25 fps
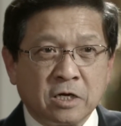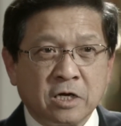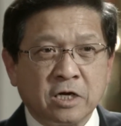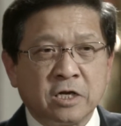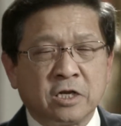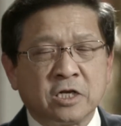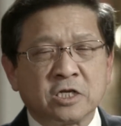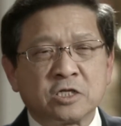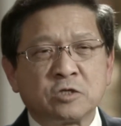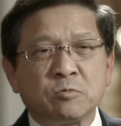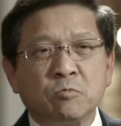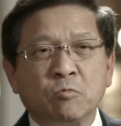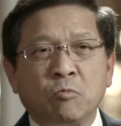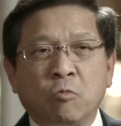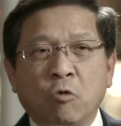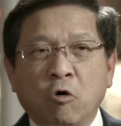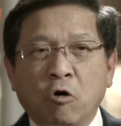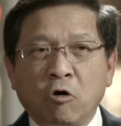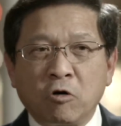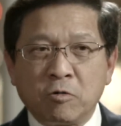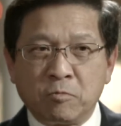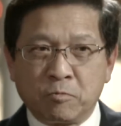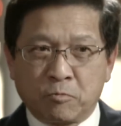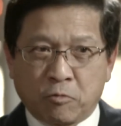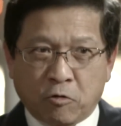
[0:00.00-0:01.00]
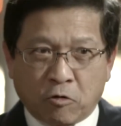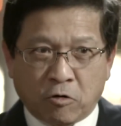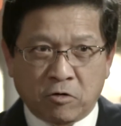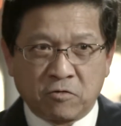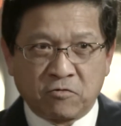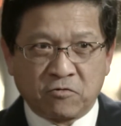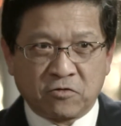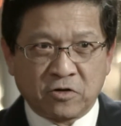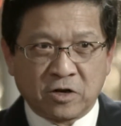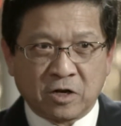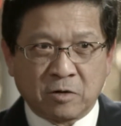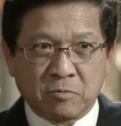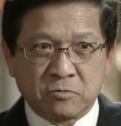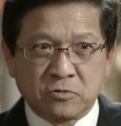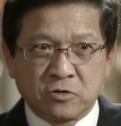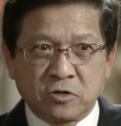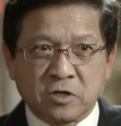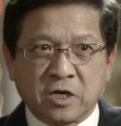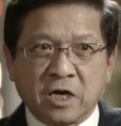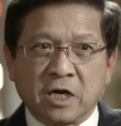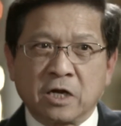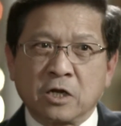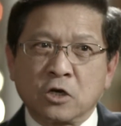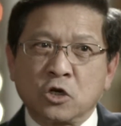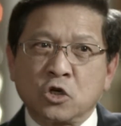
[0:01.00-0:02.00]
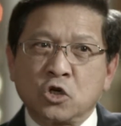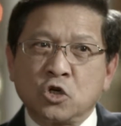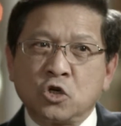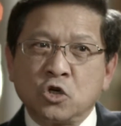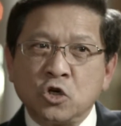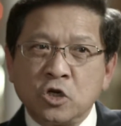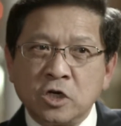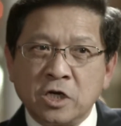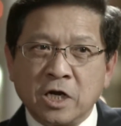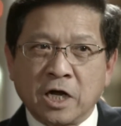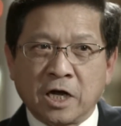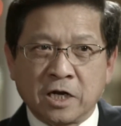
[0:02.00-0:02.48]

it is more important for them to get a good